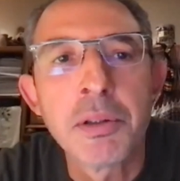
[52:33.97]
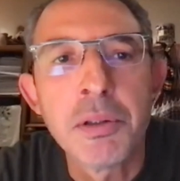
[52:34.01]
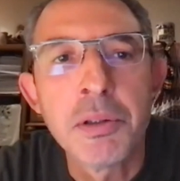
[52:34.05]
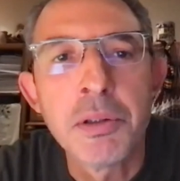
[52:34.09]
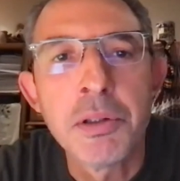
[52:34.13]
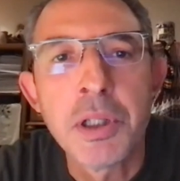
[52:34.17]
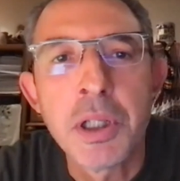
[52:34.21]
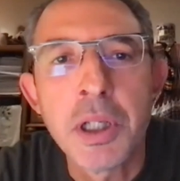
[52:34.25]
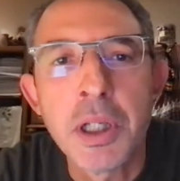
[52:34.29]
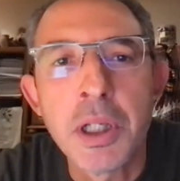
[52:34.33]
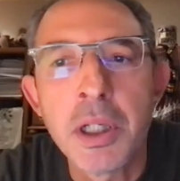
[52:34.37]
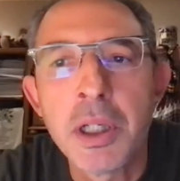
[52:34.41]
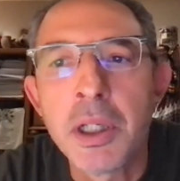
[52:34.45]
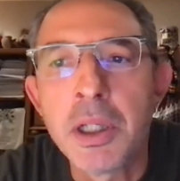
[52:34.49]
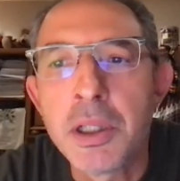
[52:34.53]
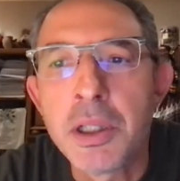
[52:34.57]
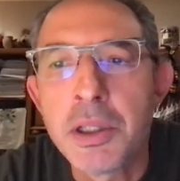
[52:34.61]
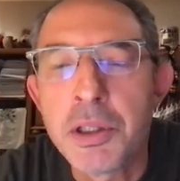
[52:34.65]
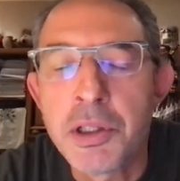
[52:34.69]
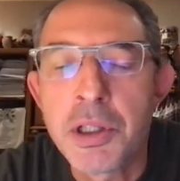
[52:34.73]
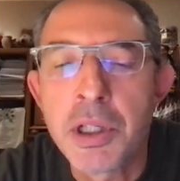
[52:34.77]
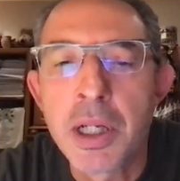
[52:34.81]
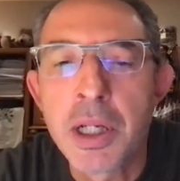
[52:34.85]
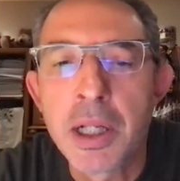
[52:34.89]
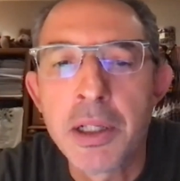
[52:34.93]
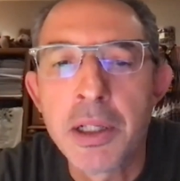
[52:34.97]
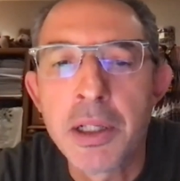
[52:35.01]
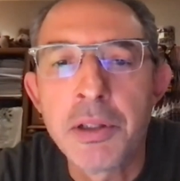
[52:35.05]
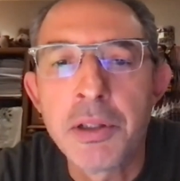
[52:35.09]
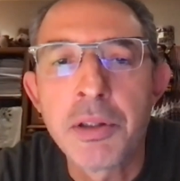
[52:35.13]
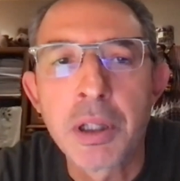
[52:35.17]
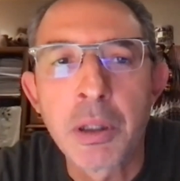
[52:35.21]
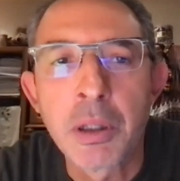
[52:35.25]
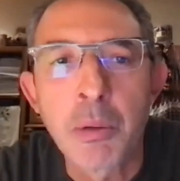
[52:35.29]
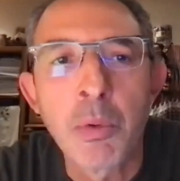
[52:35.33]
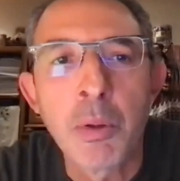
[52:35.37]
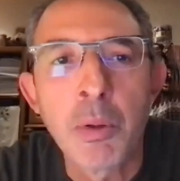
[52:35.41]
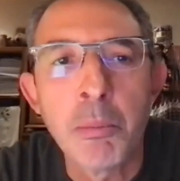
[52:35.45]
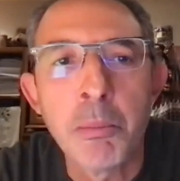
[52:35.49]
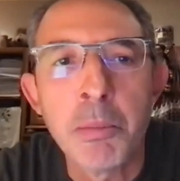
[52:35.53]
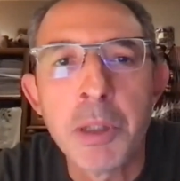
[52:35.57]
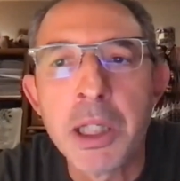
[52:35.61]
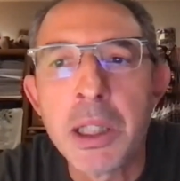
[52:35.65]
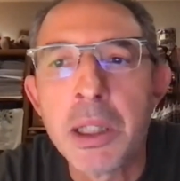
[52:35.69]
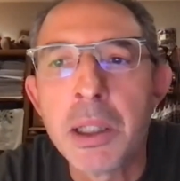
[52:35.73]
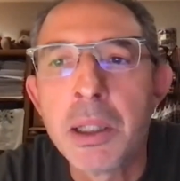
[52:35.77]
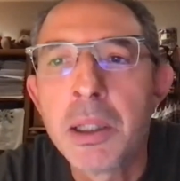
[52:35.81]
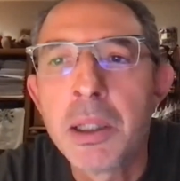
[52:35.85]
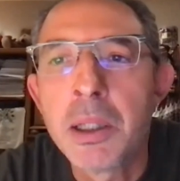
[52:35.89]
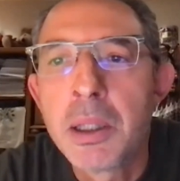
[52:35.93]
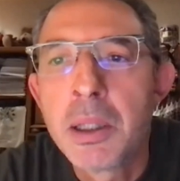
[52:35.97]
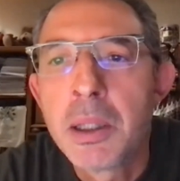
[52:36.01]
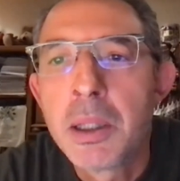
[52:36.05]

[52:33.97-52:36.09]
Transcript: gene editing will be